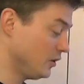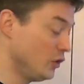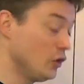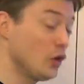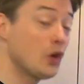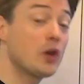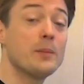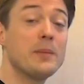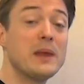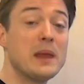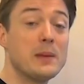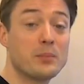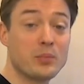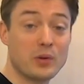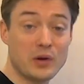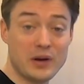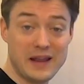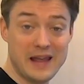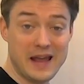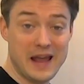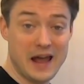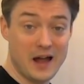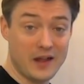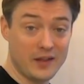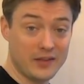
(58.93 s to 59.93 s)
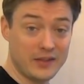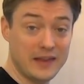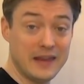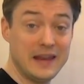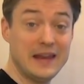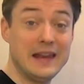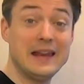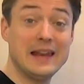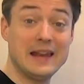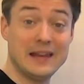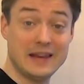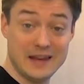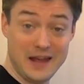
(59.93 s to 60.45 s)
You can be pretty healthy
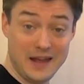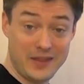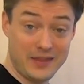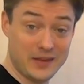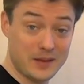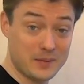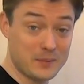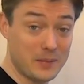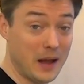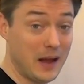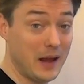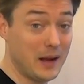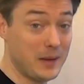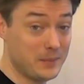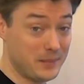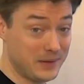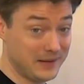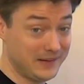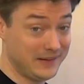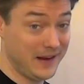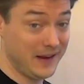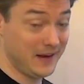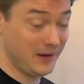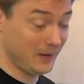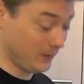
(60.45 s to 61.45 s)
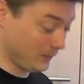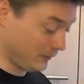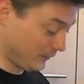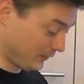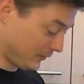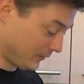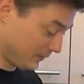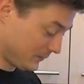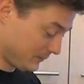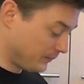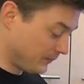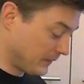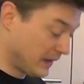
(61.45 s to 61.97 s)
eating nothing but
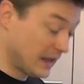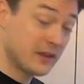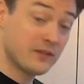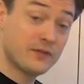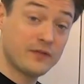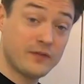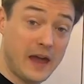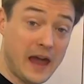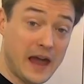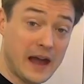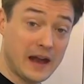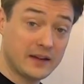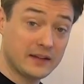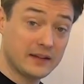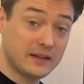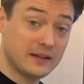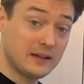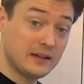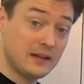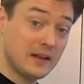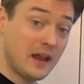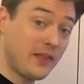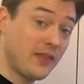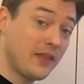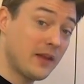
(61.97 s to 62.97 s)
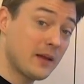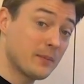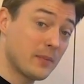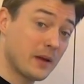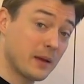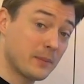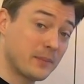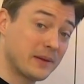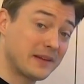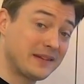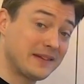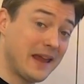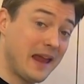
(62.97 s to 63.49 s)
potatoes. In fact, nothing
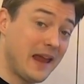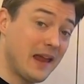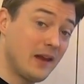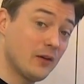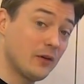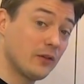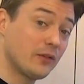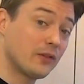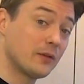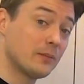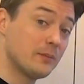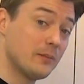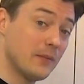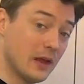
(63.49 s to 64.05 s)
but potatoes and